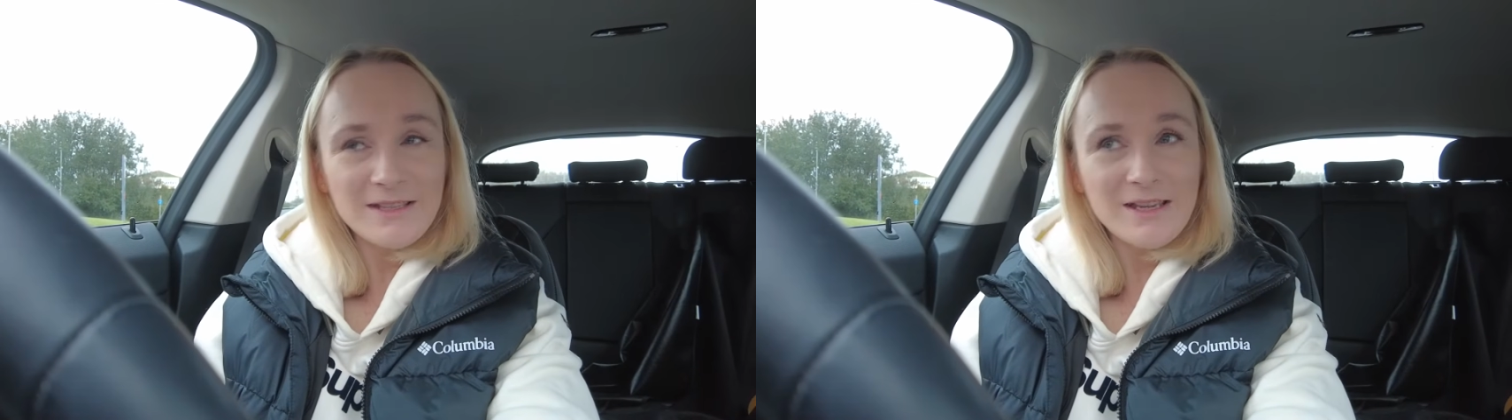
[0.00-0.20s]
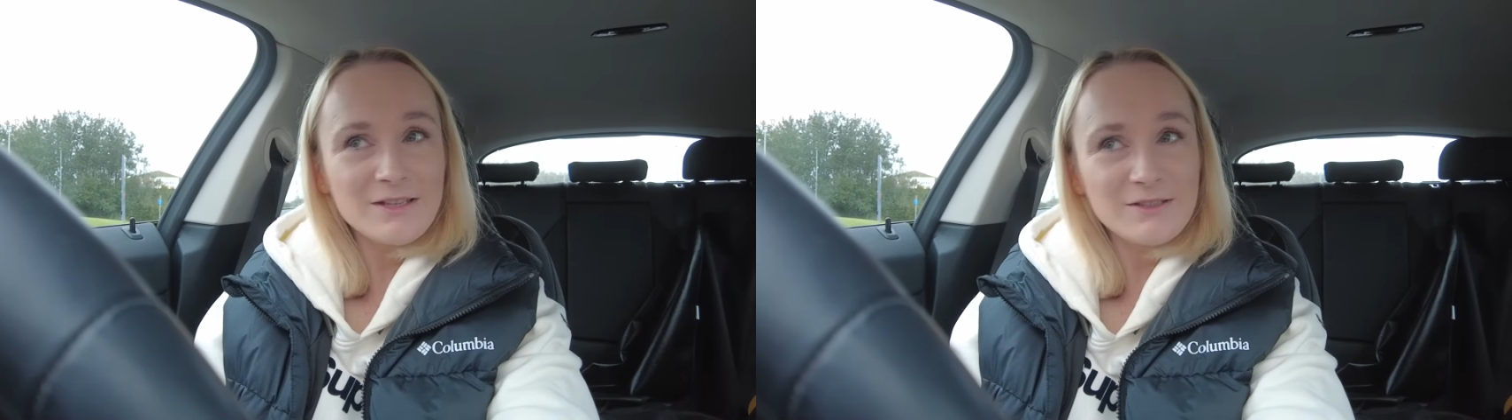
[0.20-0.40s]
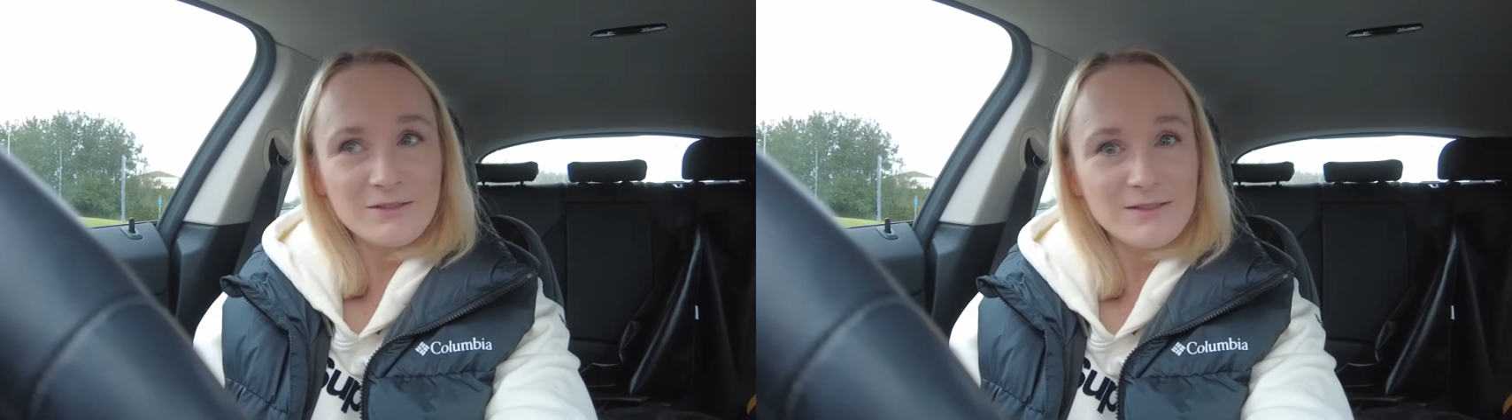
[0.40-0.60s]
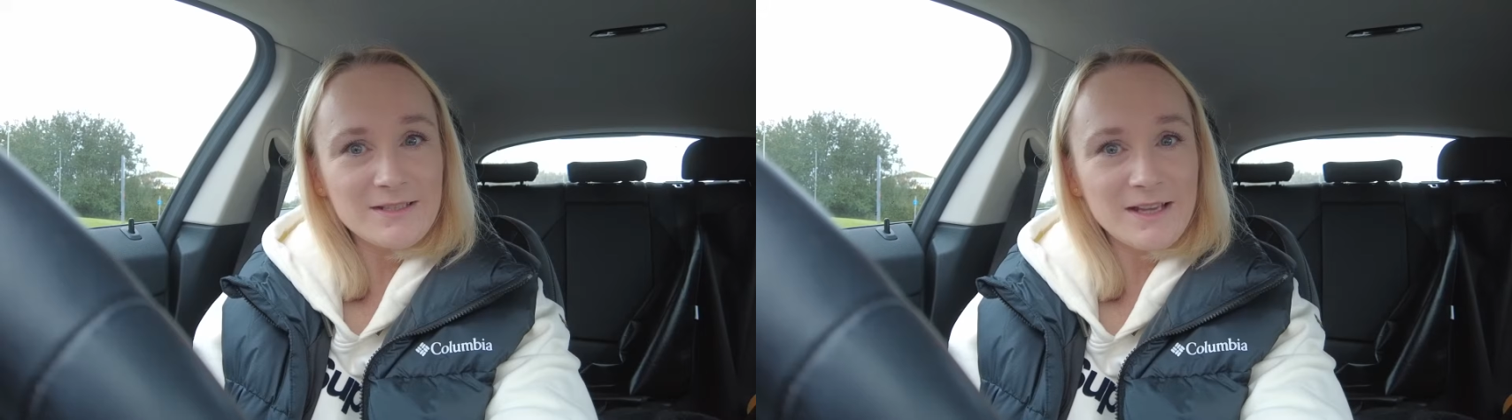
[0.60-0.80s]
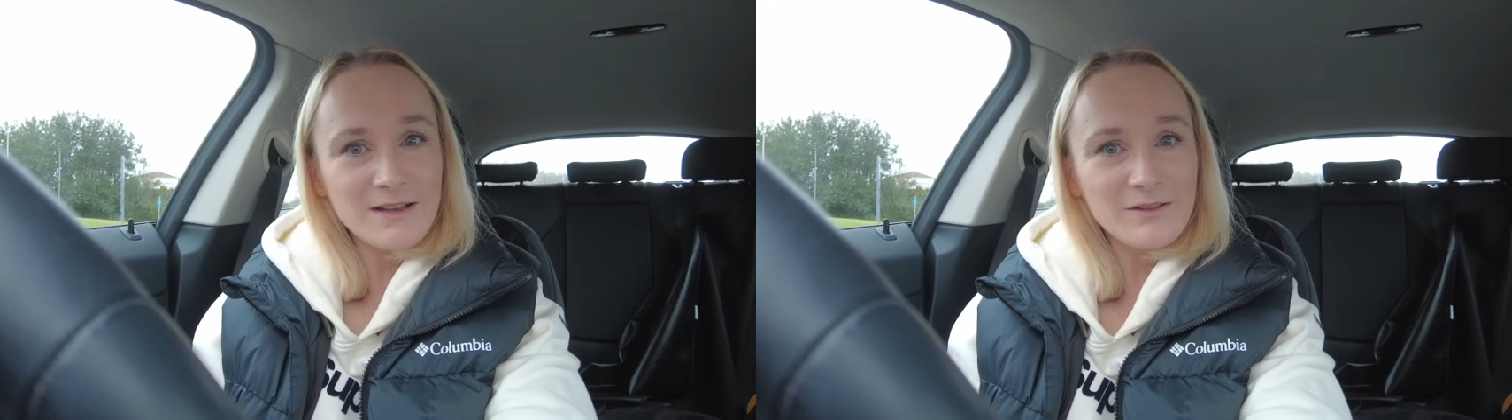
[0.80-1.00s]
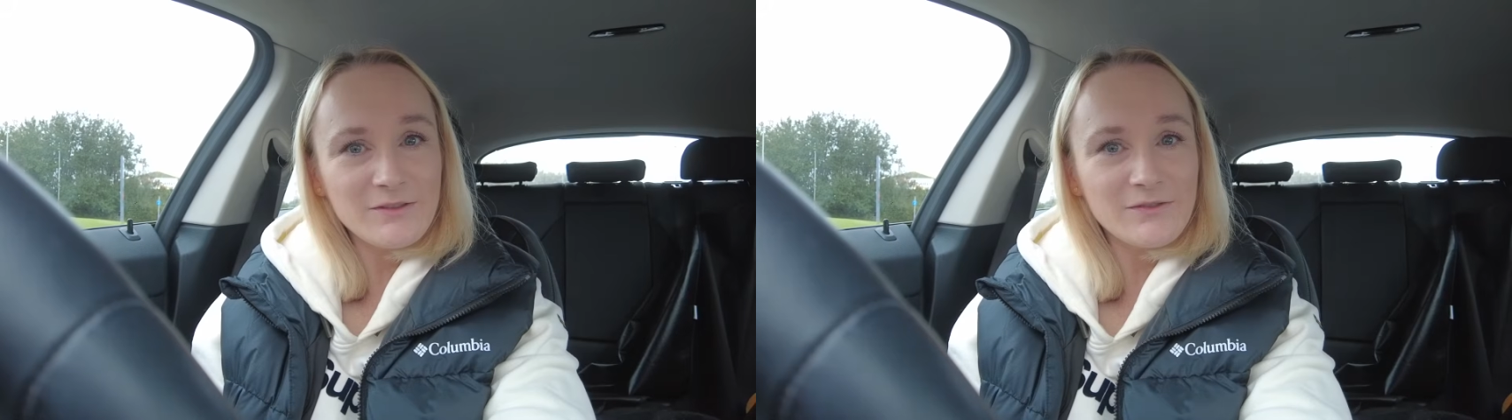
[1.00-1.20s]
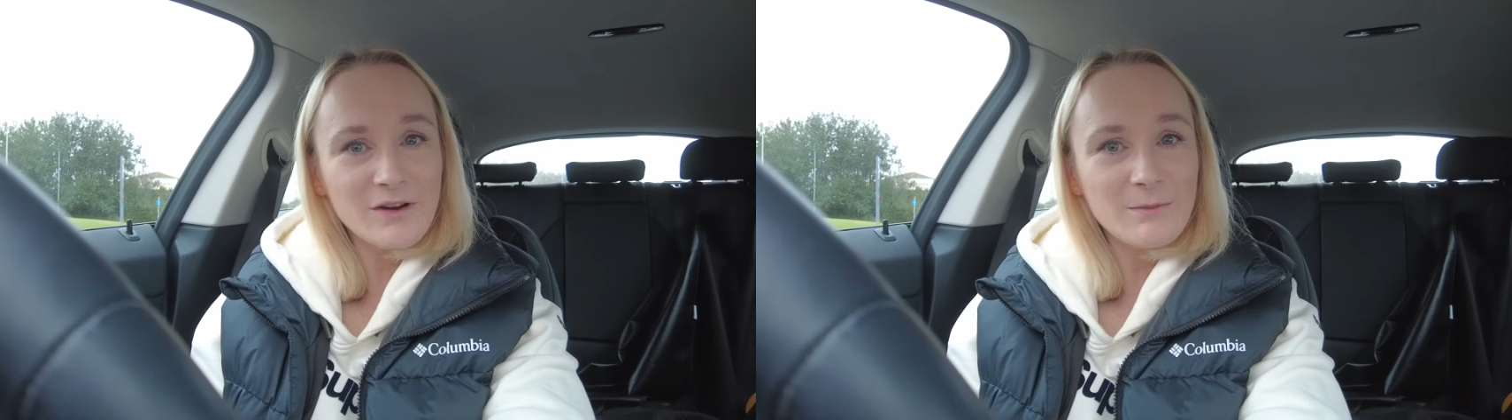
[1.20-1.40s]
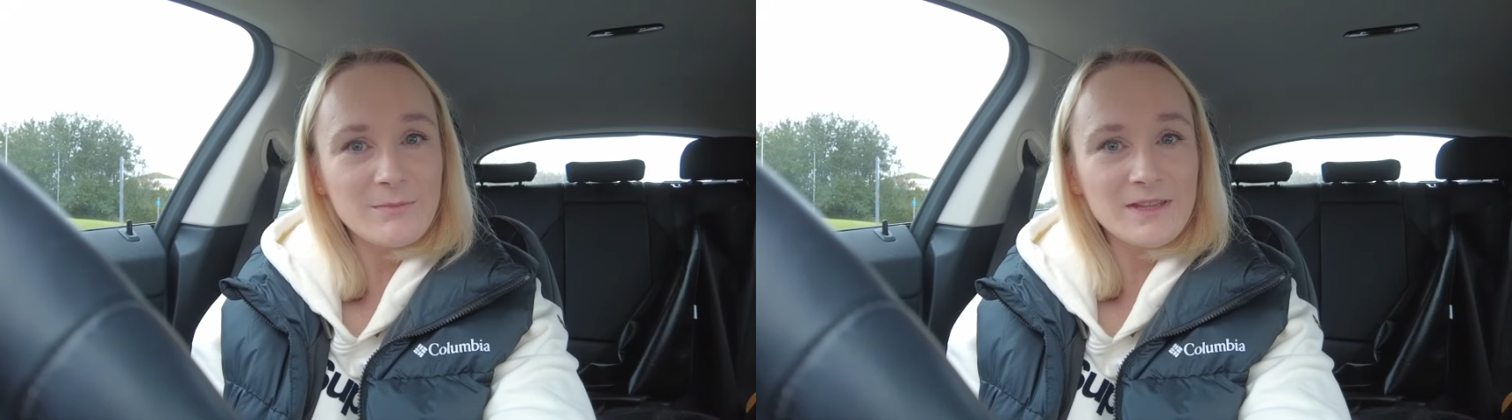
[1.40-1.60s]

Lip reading: in case you couldn't tell from